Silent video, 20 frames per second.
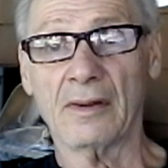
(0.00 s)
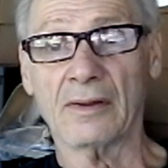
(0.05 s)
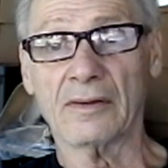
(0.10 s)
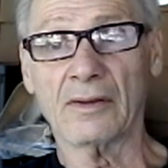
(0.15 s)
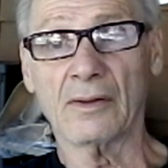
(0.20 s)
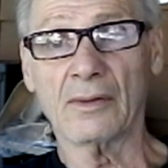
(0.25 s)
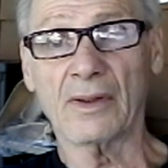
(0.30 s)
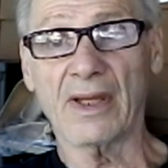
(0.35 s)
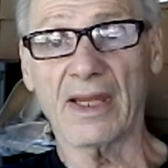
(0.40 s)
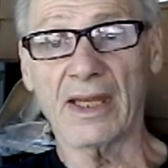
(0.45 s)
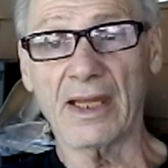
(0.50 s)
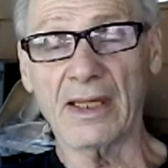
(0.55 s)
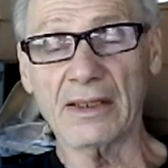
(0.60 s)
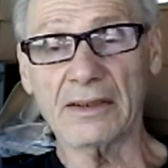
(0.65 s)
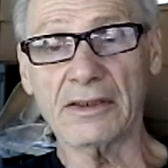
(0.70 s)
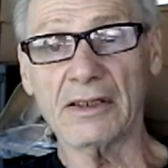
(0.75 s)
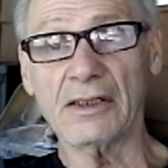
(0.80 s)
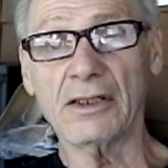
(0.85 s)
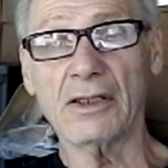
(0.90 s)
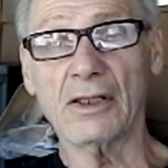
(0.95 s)
So to
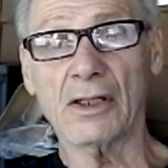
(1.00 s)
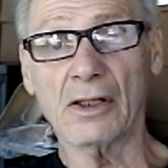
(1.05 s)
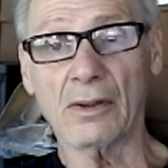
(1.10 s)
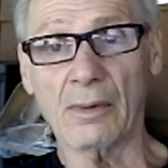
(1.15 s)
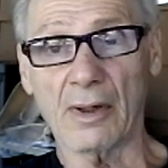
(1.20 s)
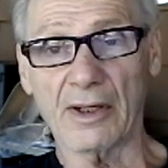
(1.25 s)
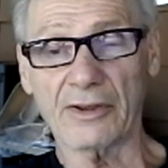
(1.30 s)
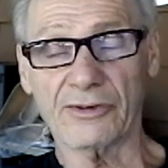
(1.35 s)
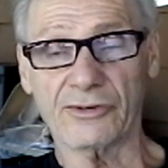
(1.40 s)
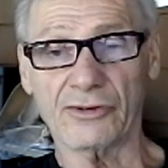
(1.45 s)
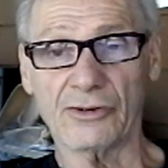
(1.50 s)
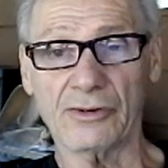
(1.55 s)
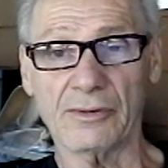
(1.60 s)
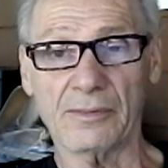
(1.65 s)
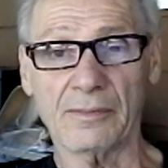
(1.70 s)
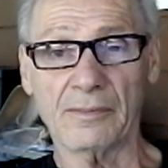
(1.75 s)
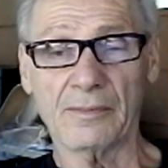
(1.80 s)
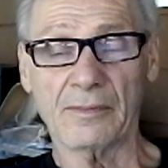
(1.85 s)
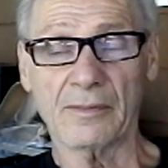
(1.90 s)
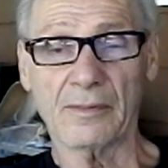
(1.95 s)
answer your question,
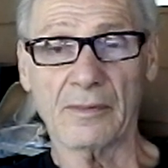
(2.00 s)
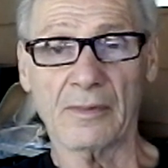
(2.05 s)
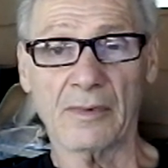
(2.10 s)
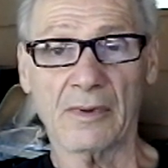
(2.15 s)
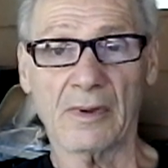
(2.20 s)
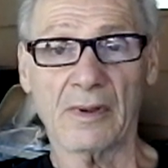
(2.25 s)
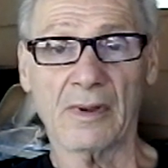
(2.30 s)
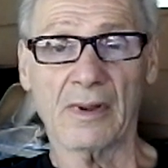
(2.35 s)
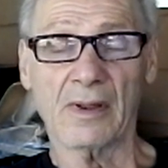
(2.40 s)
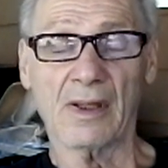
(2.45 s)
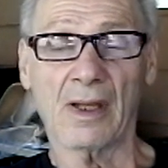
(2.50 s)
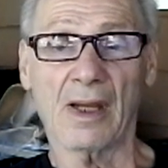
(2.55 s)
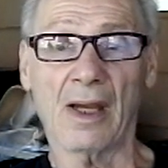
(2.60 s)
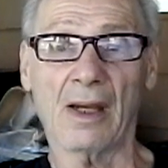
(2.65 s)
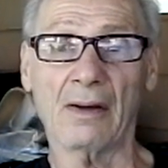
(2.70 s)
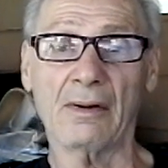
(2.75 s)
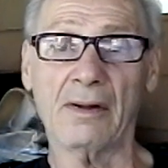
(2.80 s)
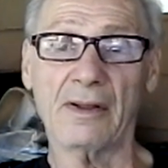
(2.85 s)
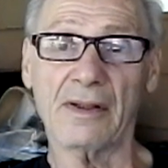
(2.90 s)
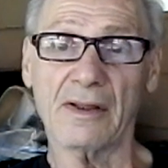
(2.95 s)

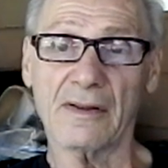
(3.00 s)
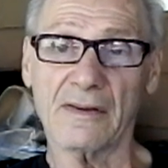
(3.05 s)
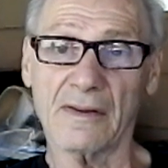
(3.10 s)
I'm going to